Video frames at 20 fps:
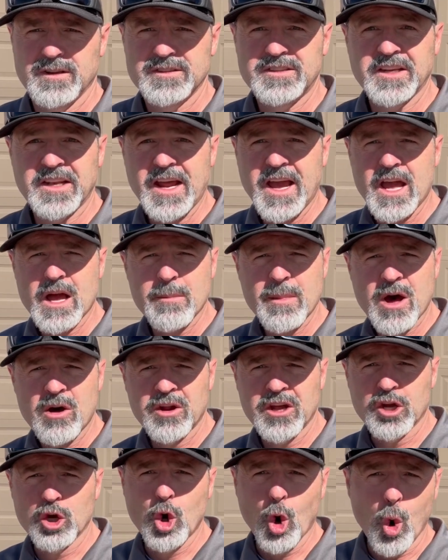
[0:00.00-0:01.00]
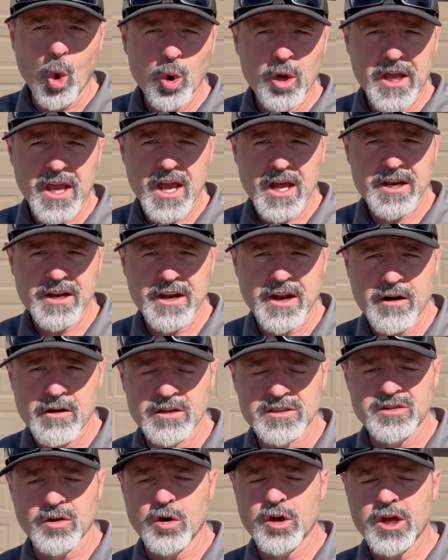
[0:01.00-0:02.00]
Today I'm out in Gold Canyon,
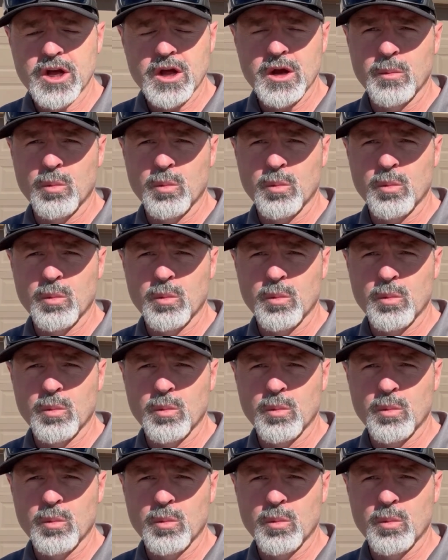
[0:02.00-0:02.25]
Arizona,